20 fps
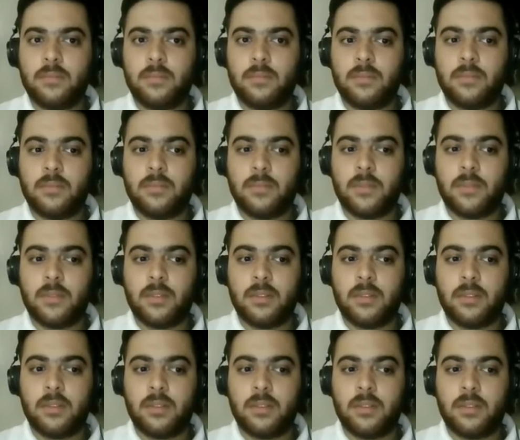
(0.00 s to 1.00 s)

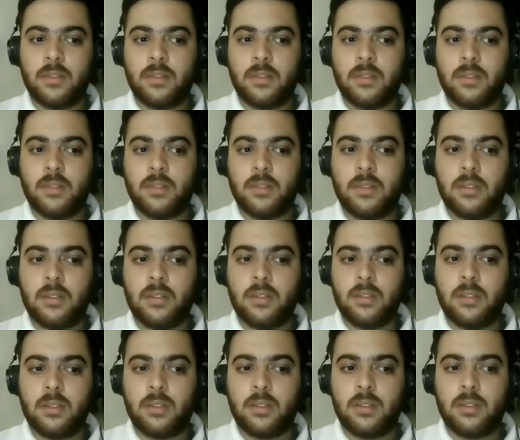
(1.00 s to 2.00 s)

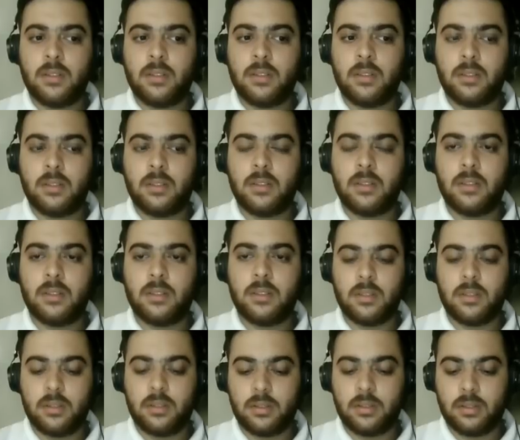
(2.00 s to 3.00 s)

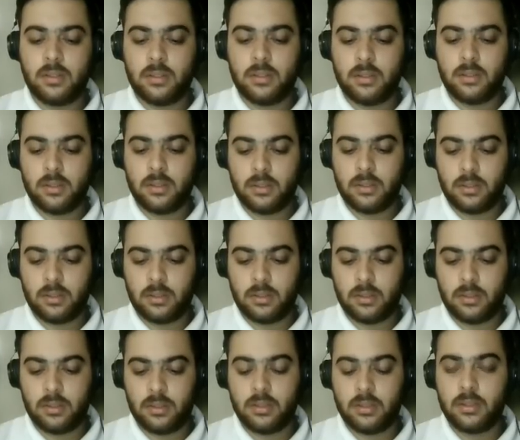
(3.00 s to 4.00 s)

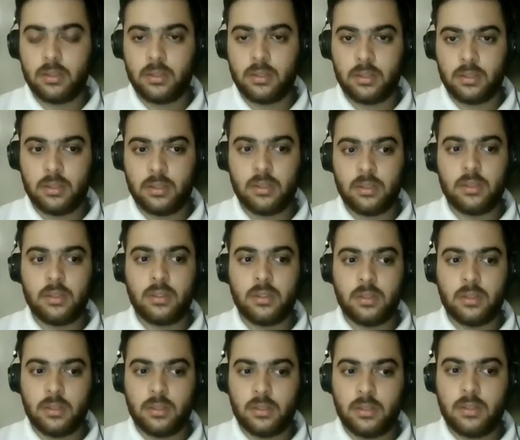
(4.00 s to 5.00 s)

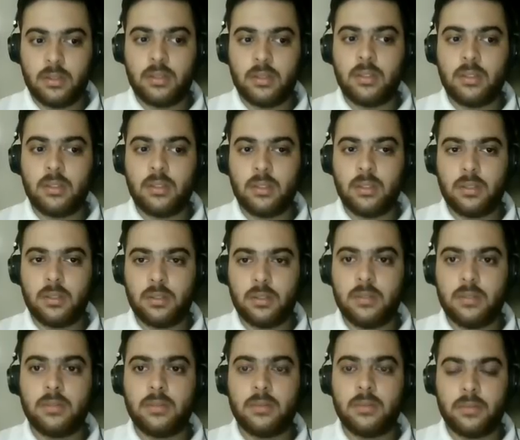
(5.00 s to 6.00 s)

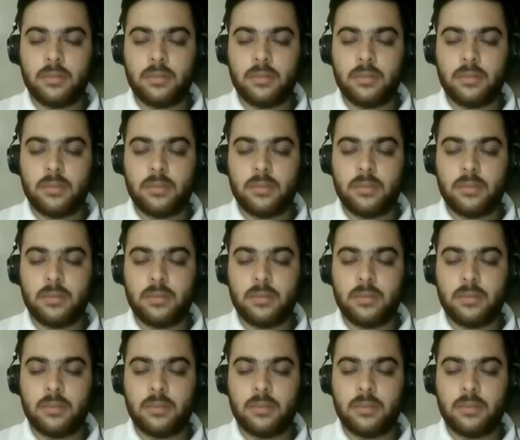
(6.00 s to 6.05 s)
No words are spoken by the person on screen.